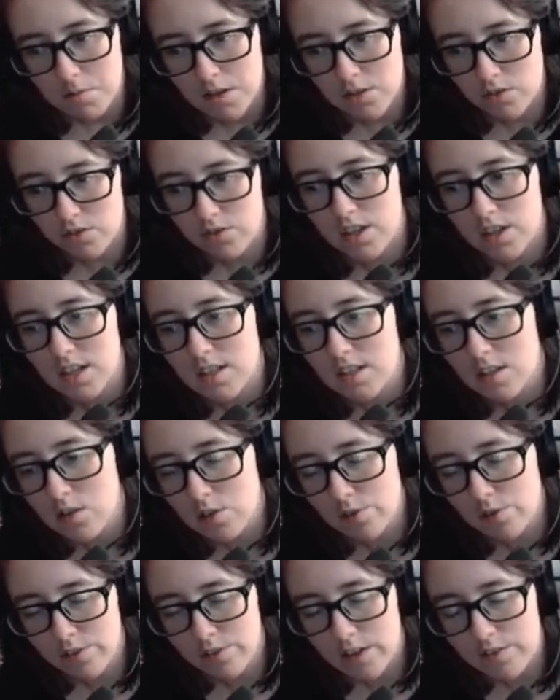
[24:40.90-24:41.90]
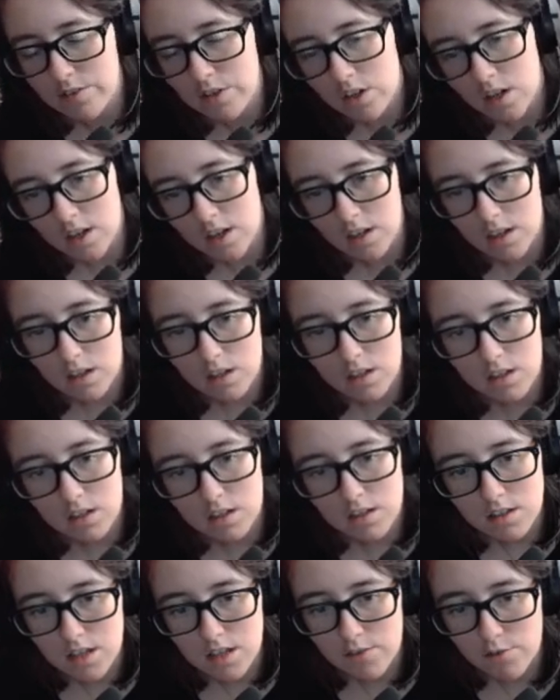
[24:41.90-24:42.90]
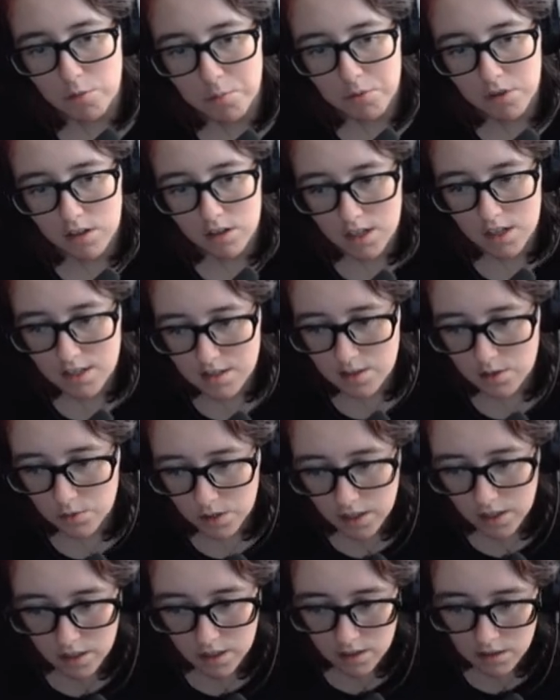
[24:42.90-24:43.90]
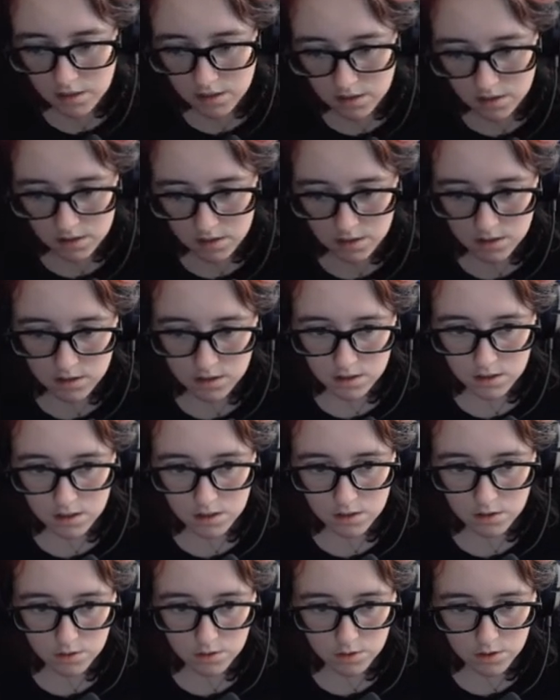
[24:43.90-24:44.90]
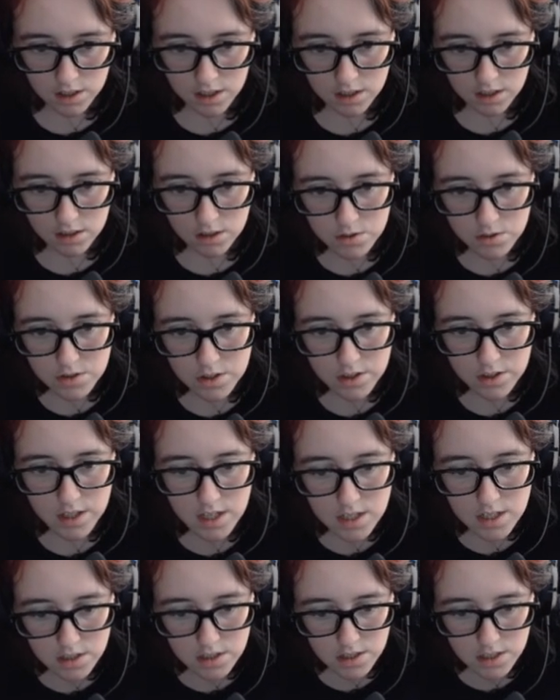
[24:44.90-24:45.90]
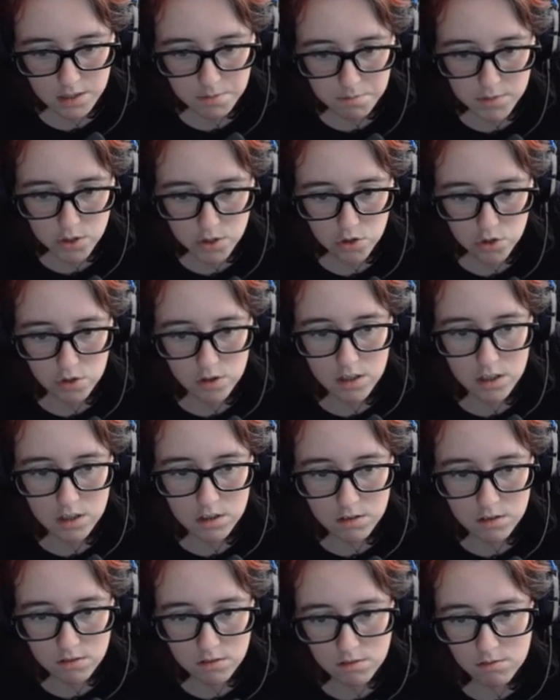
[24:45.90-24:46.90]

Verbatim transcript: Puzzles are getting solved left and right. Save your progress? Okay. We're getting close to the end of this mystery.